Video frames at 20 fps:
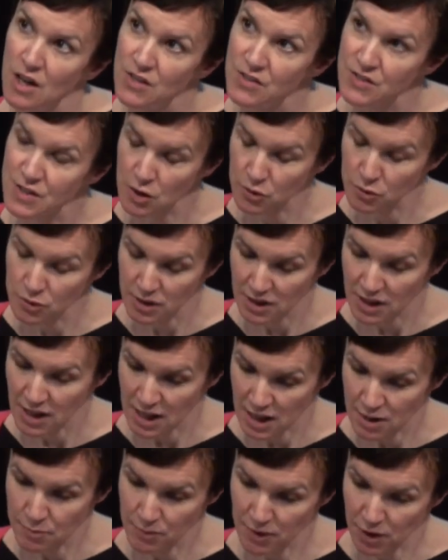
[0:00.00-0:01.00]
So
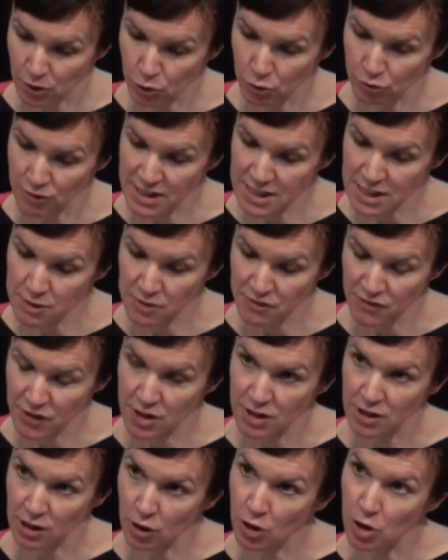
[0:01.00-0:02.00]
already we've
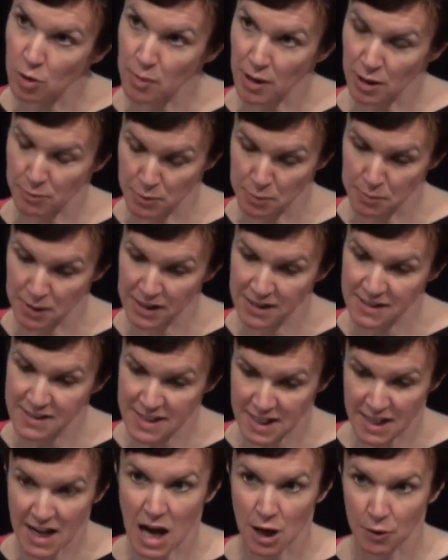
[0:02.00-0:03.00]
heard a lot about
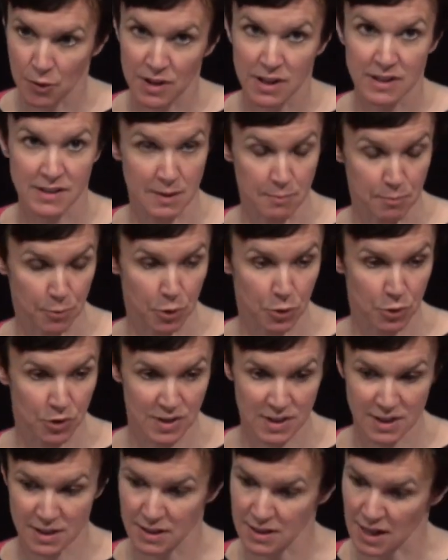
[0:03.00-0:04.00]
mobility and how it's
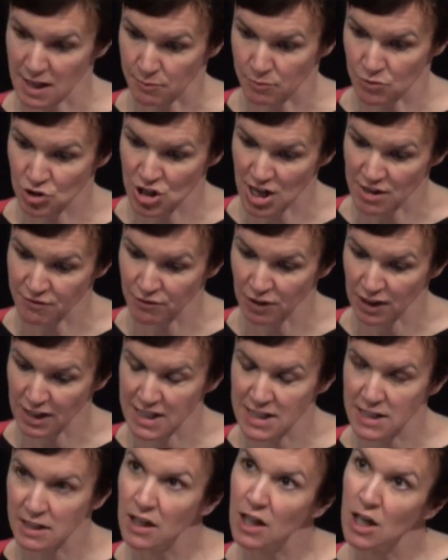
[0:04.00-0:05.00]
important
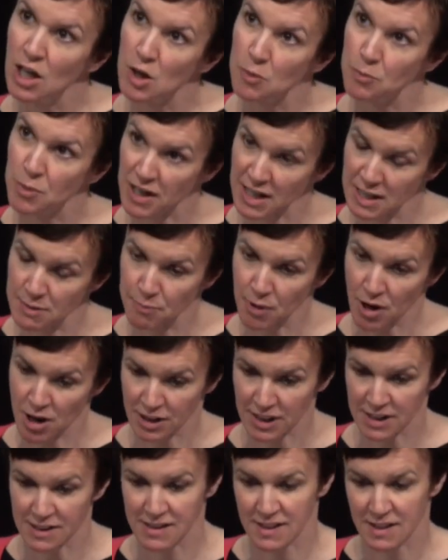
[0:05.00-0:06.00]
generally, but in
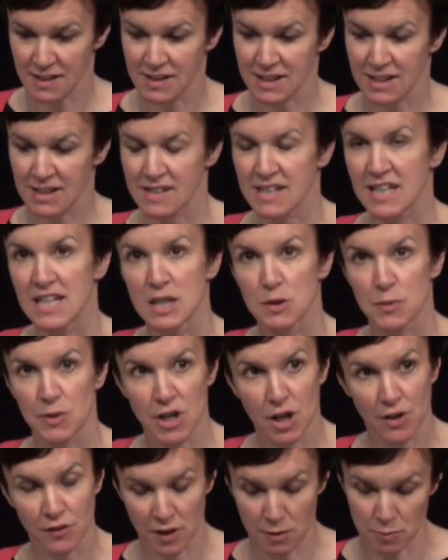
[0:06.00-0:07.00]
Parkinson's disease we
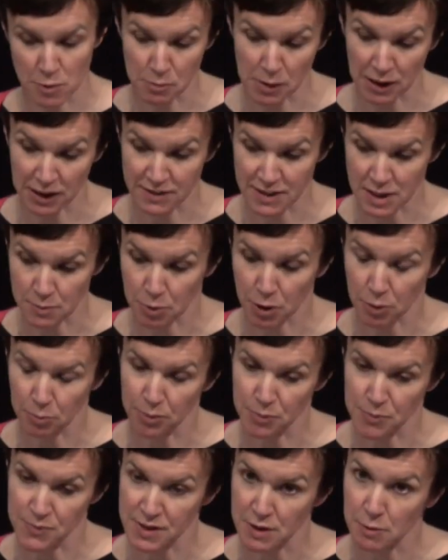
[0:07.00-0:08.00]
know that mobility
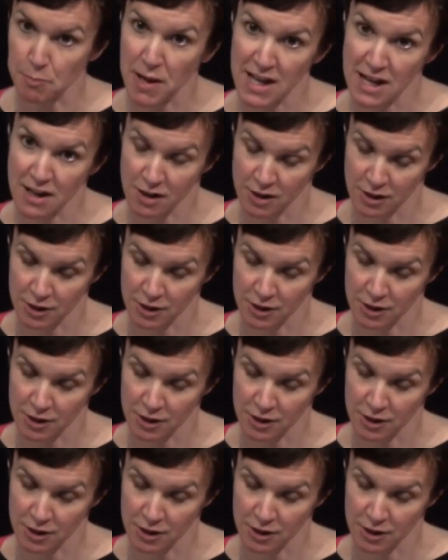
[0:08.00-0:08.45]
problems appear